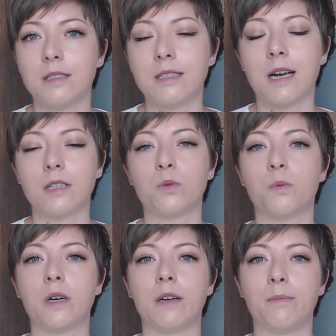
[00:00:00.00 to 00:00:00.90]
that's
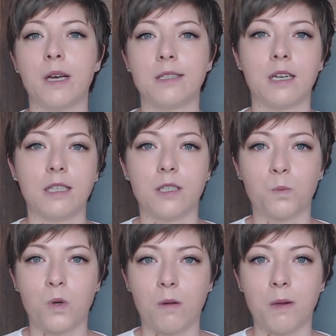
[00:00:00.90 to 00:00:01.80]
where basically these
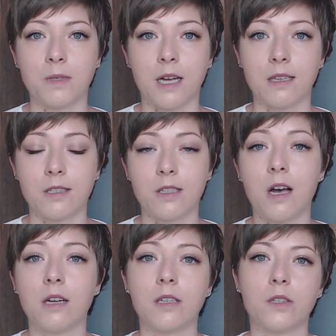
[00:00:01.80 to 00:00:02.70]
problems can start.